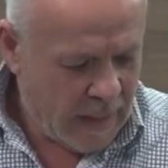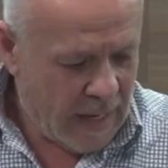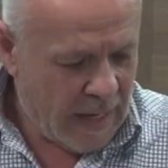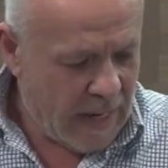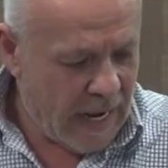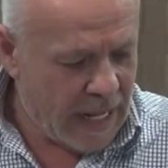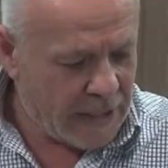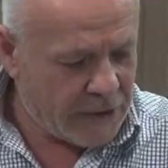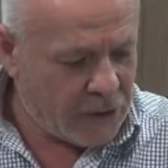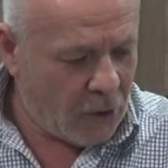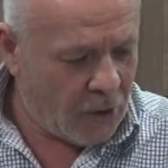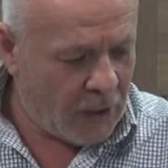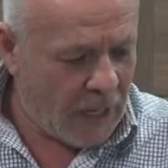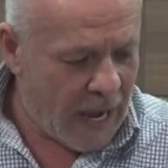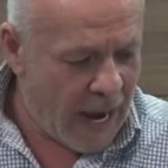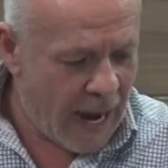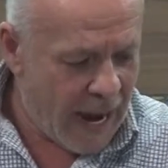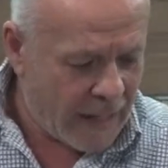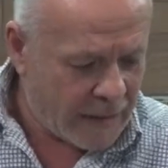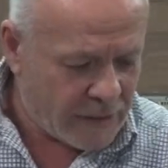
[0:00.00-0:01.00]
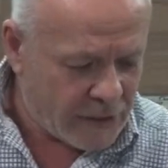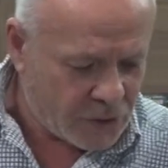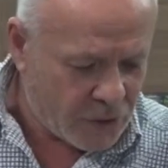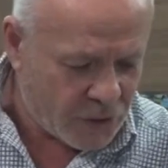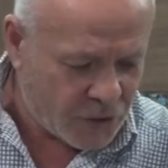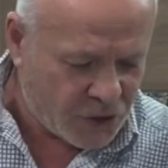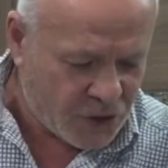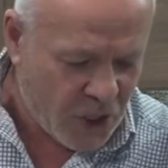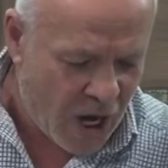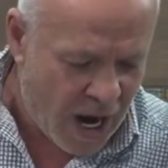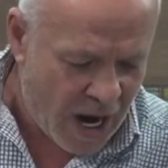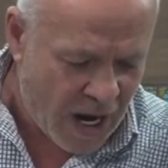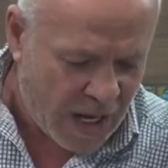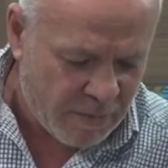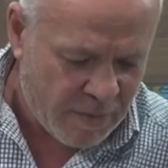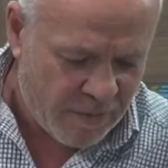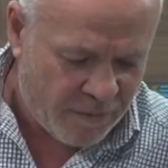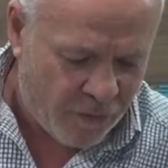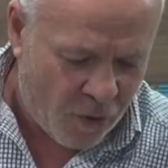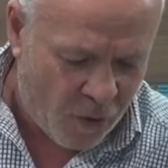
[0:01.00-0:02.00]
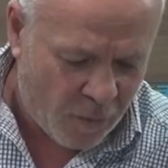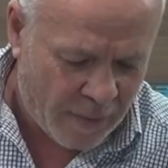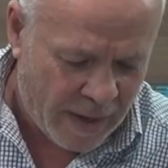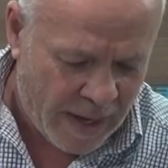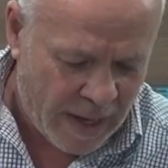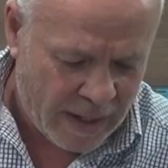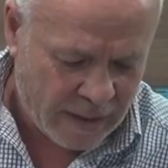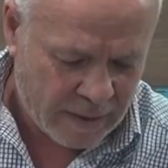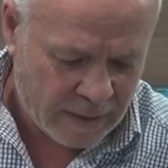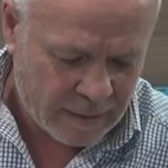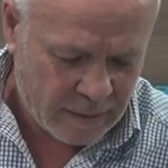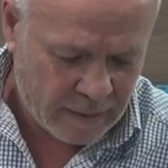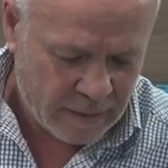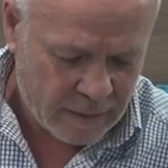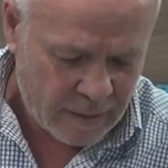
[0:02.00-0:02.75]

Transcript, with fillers: Let your light so shine before men,